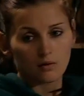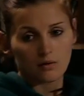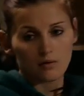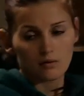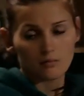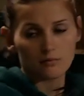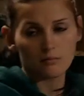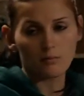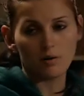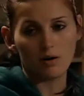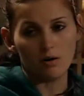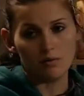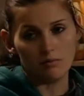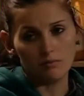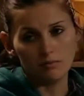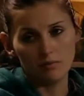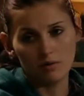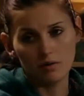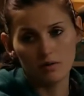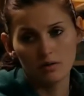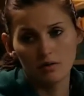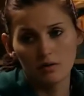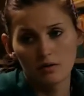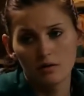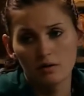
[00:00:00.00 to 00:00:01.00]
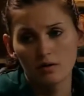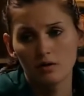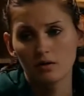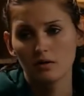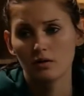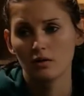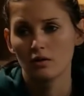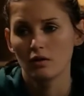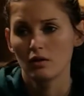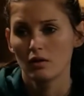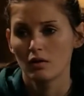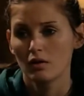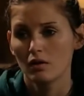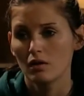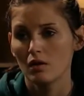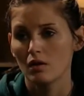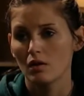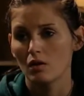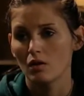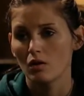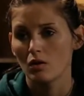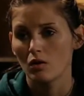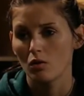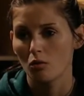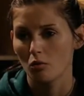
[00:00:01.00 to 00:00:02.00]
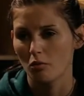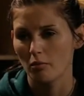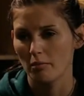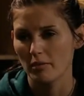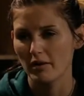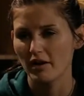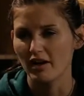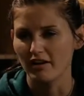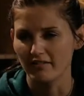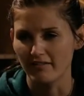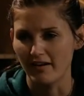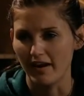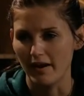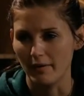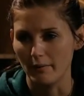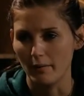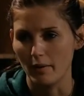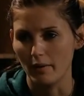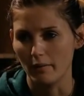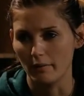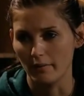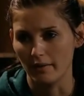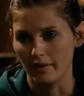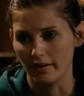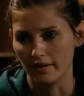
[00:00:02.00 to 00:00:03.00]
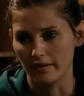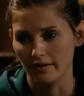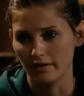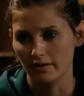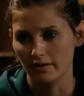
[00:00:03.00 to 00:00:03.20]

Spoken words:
Mum, we'll be all right, won't we?